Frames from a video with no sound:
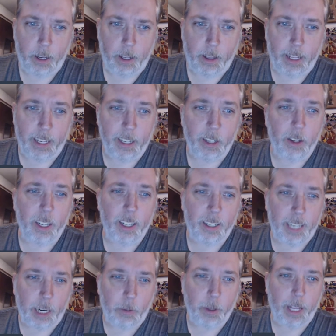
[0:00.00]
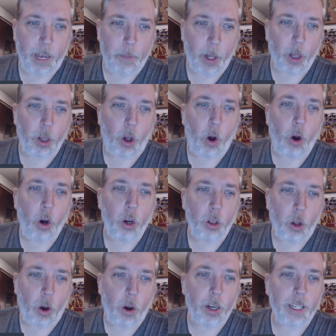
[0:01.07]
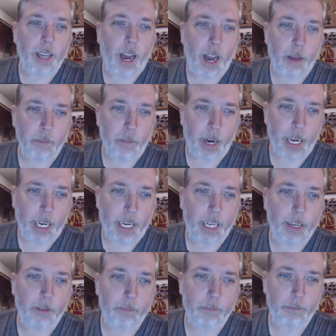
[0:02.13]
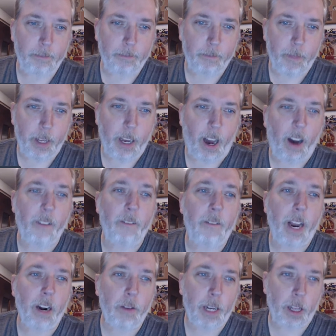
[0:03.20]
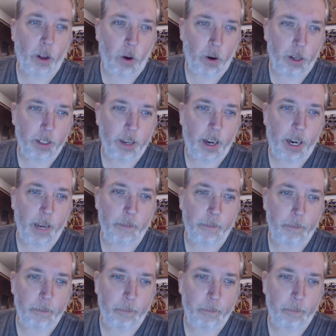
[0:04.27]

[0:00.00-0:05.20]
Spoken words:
This is going to stick with him a long, long time, Mike. A very long time.